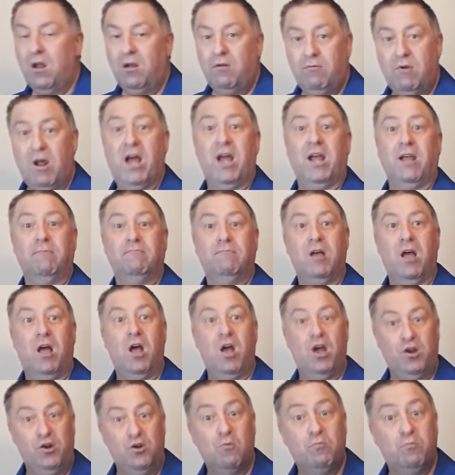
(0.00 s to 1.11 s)
Right,
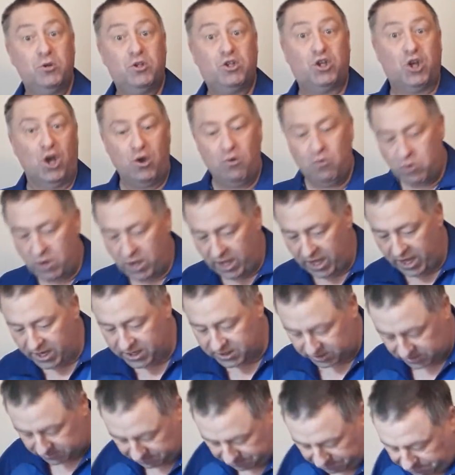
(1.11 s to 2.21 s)
number two
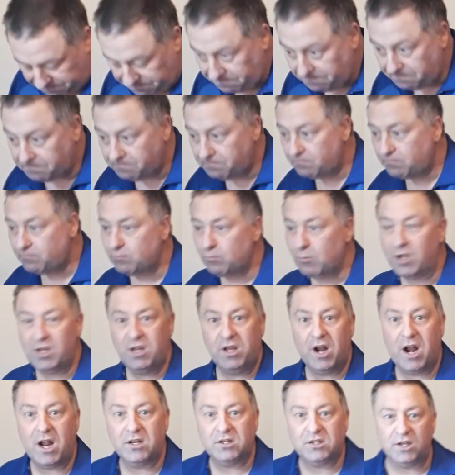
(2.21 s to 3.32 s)
is, when
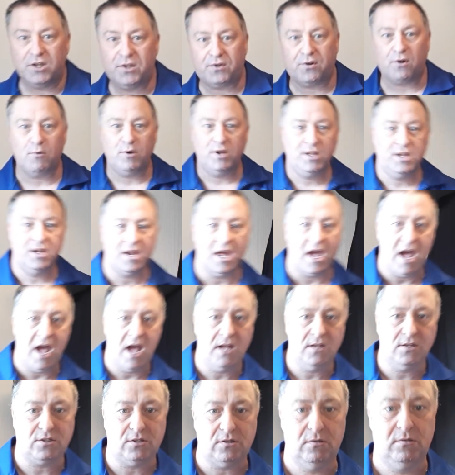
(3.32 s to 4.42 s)
you're actually throwing the
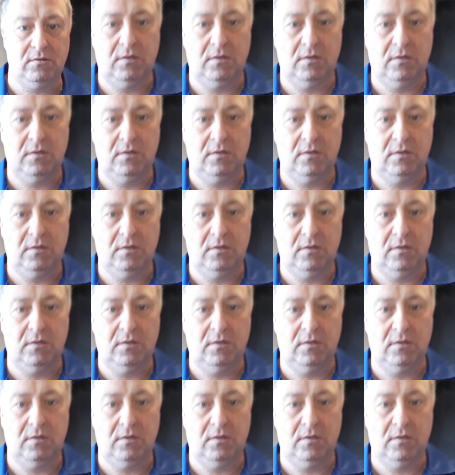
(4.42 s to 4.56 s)
darts,